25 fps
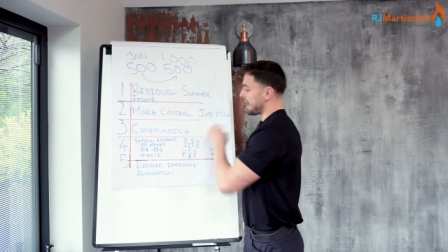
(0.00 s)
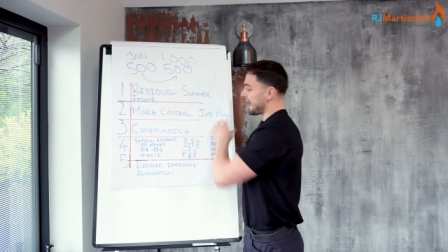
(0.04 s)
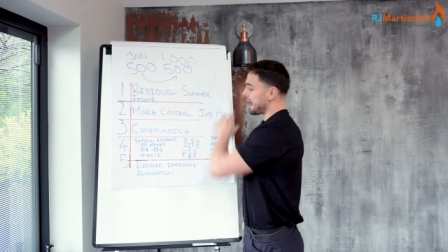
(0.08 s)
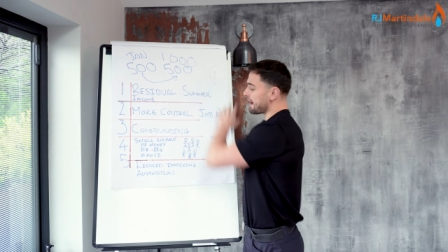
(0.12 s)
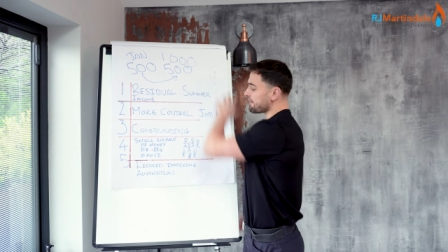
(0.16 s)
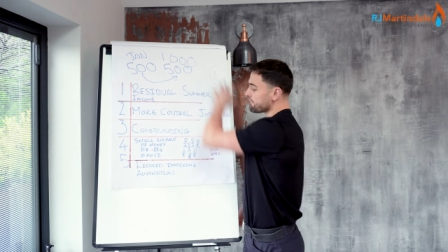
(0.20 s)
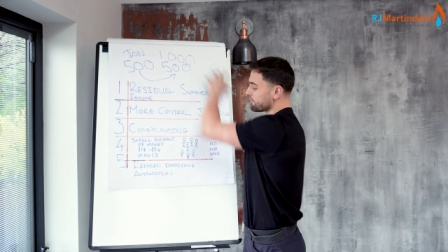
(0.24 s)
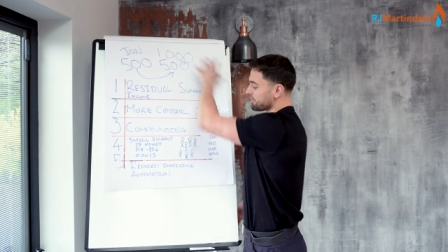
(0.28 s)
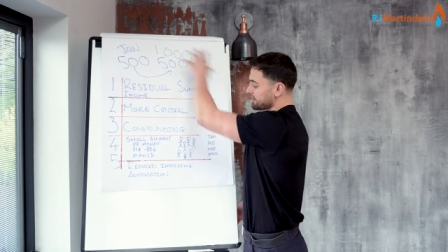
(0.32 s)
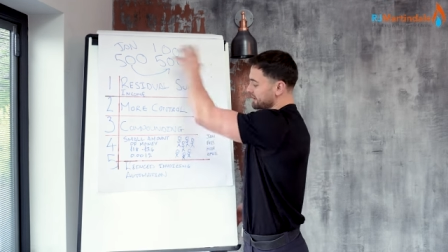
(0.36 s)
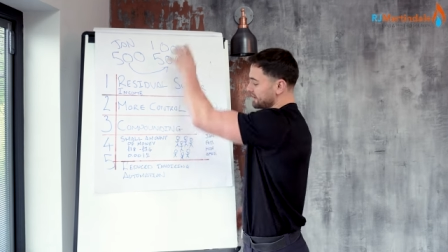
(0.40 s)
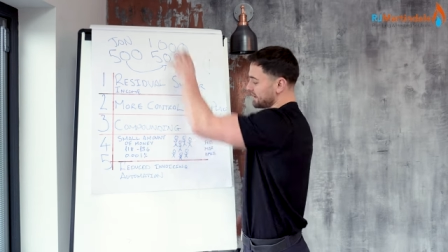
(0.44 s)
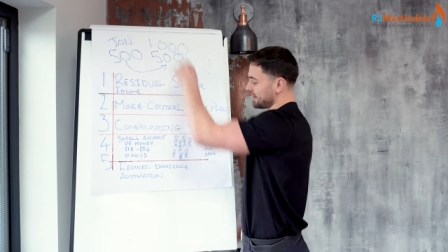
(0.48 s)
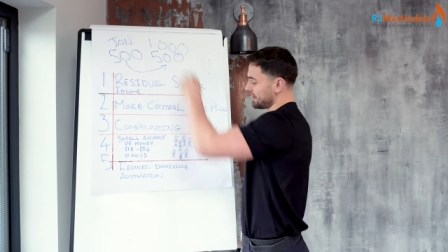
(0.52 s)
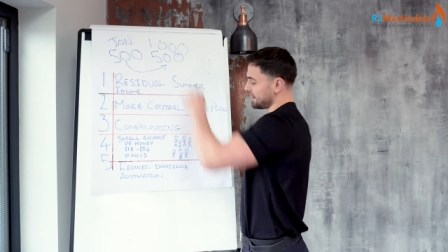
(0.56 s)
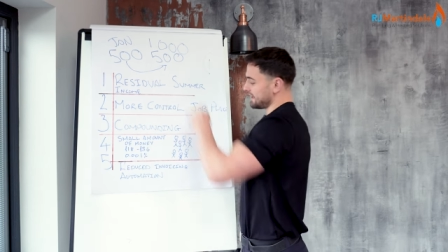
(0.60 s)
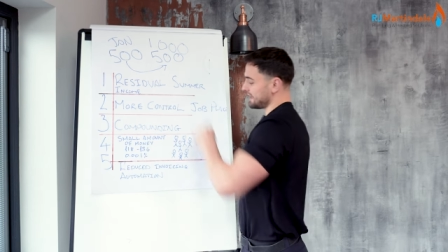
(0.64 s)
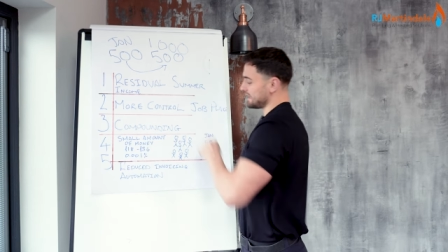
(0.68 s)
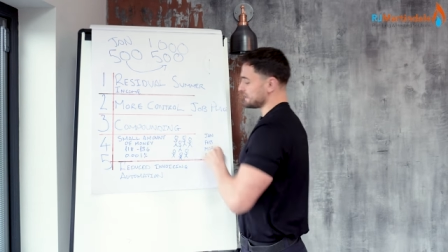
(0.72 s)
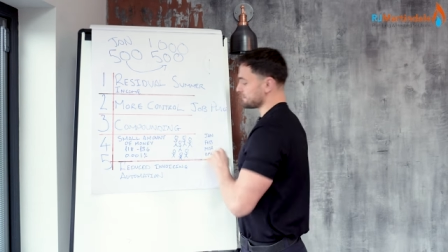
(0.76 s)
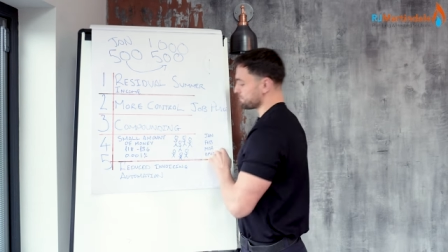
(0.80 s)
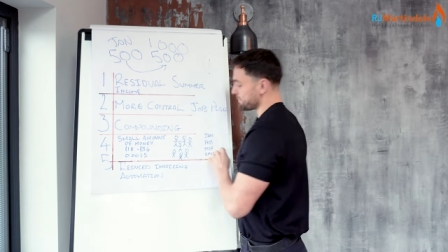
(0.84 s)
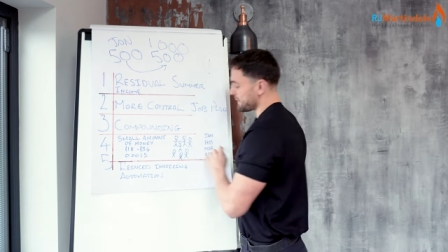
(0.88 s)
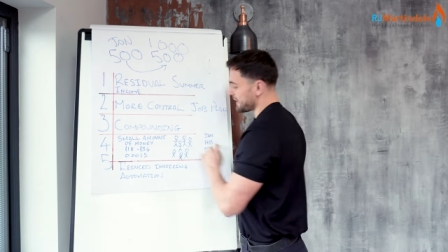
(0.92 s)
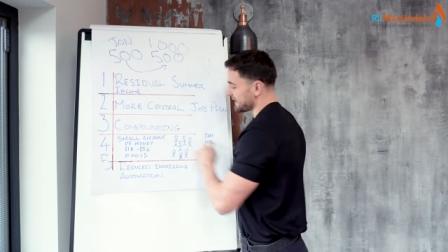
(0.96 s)
everything
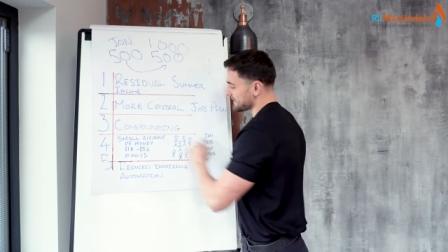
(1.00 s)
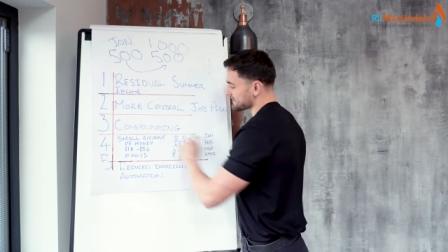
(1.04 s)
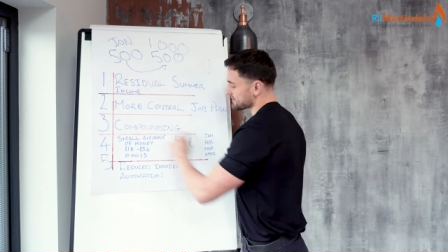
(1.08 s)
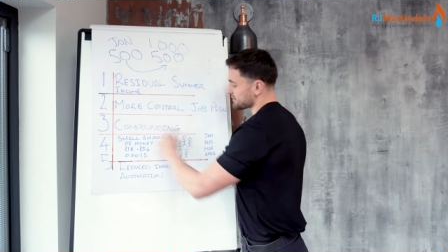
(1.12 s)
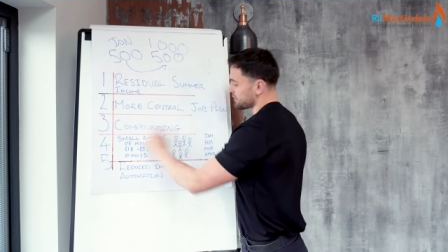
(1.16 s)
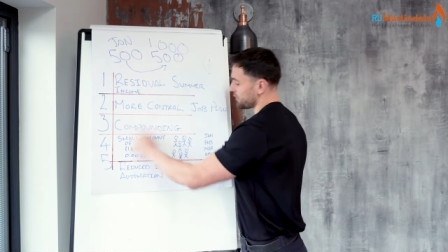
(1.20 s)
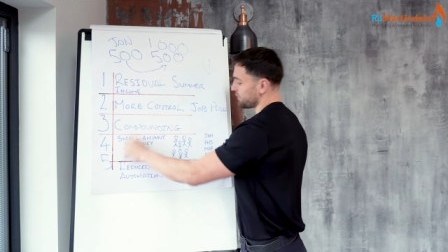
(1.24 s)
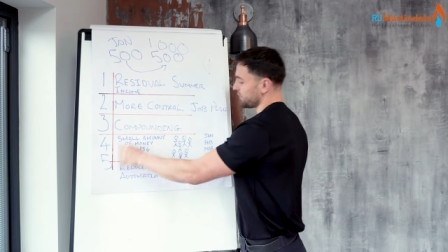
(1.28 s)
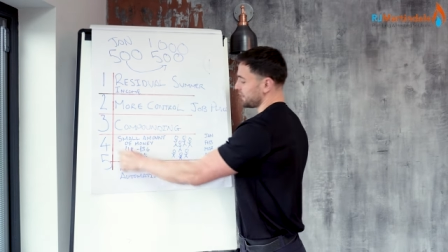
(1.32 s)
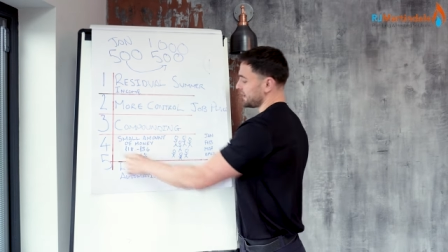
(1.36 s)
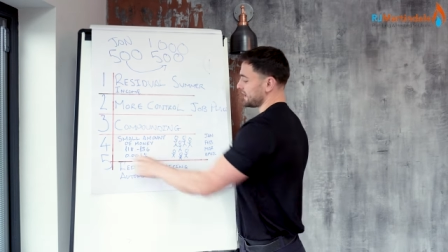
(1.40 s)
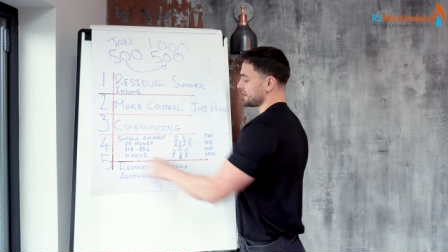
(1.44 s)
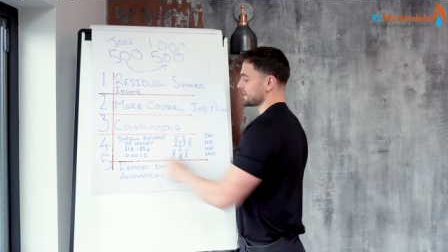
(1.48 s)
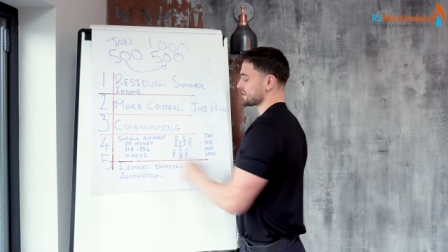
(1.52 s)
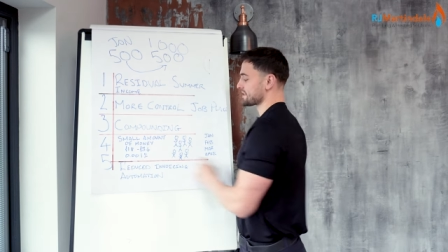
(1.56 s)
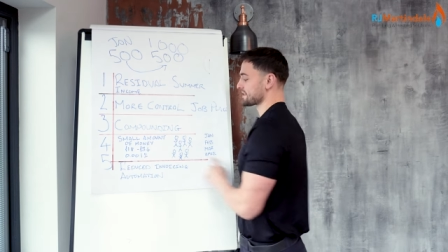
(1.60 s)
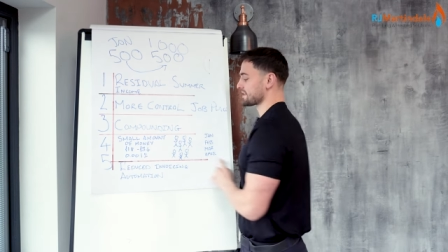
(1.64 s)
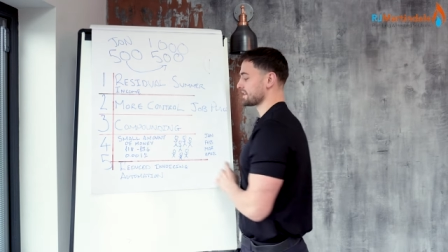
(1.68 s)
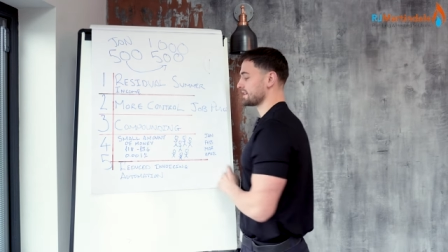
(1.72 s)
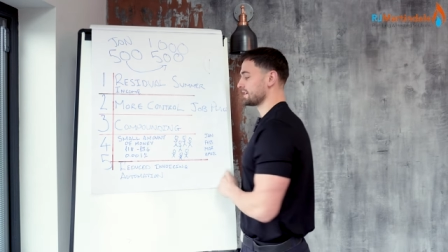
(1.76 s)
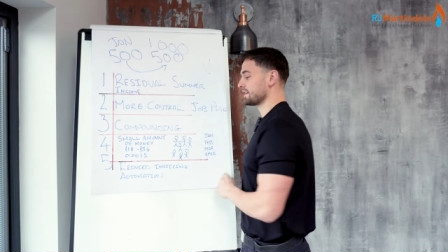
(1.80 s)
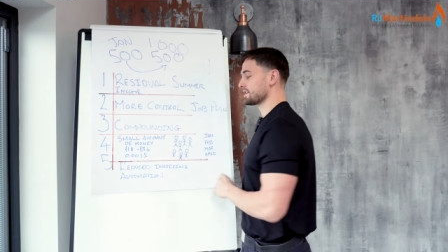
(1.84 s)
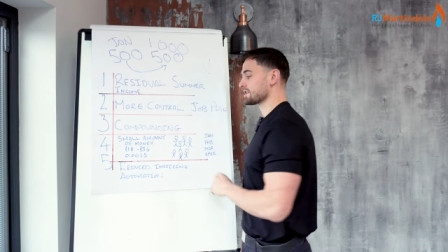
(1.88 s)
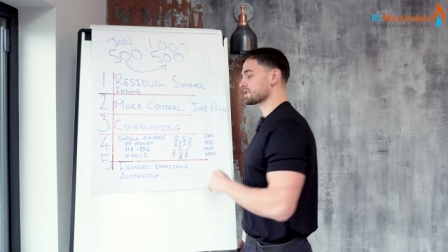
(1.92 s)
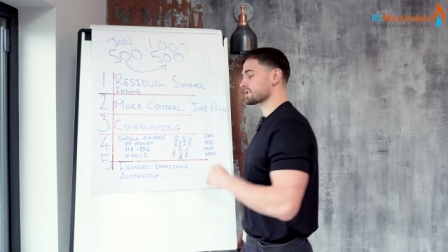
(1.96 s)
is based on this.